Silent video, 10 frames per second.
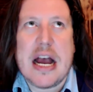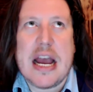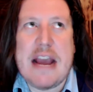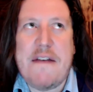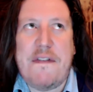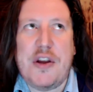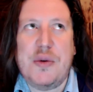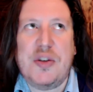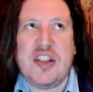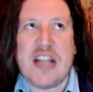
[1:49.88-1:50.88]
if
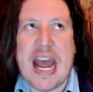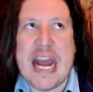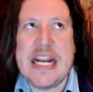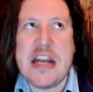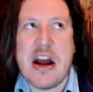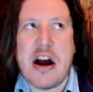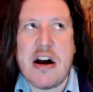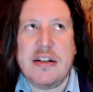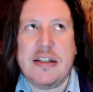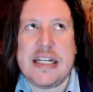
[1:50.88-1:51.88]
you say
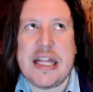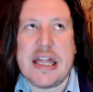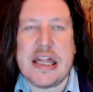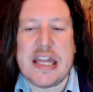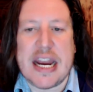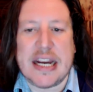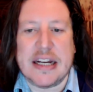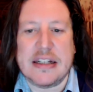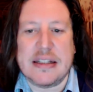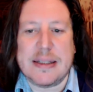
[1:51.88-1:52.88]
nasty
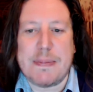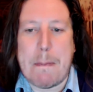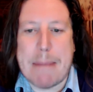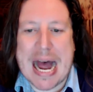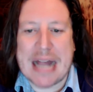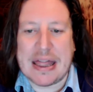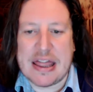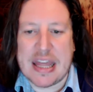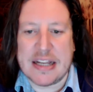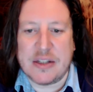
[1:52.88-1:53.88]
things, bad
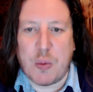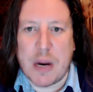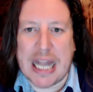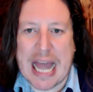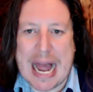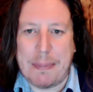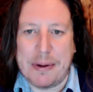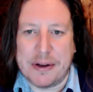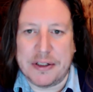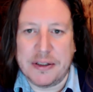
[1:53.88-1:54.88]
things will
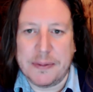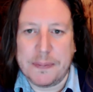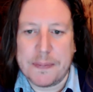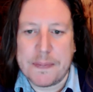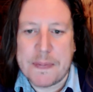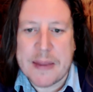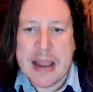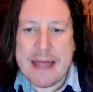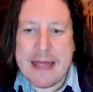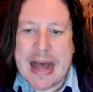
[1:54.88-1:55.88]
happen.
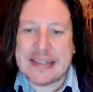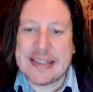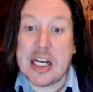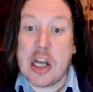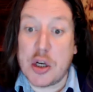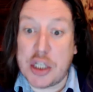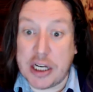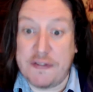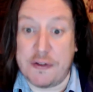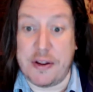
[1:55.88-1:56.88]
And that's the
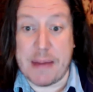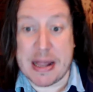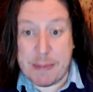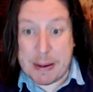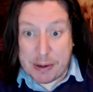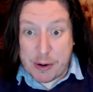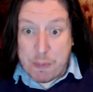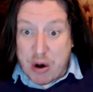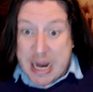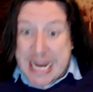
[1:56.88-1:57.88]
logic for them. And the people who
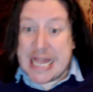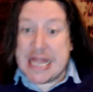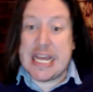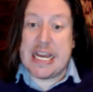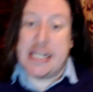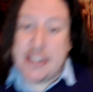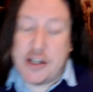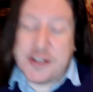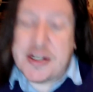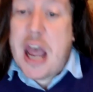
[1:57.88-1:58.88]
bring in these,
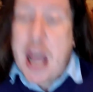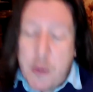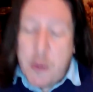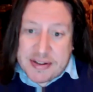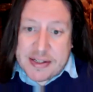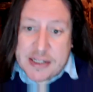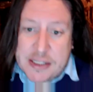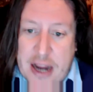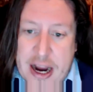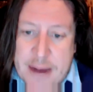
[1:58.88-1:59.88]
because we
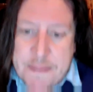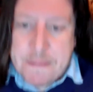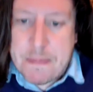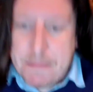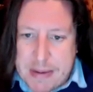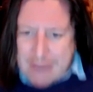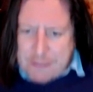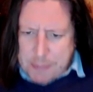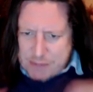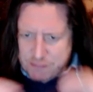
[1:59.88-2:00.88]
mustn't um, be,
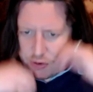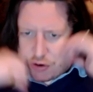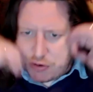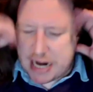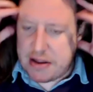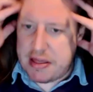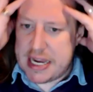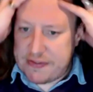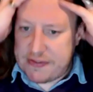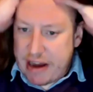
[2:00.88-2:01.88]
ever be rude. I don't
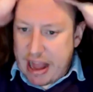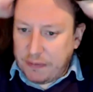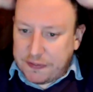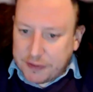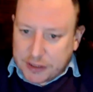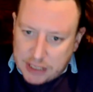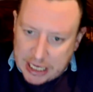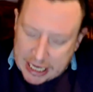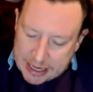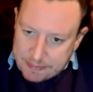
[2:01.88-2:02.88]
think it's very helpful
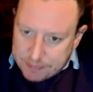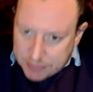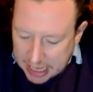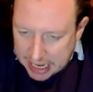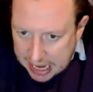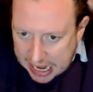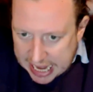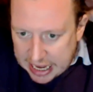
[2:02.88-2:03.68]
um, in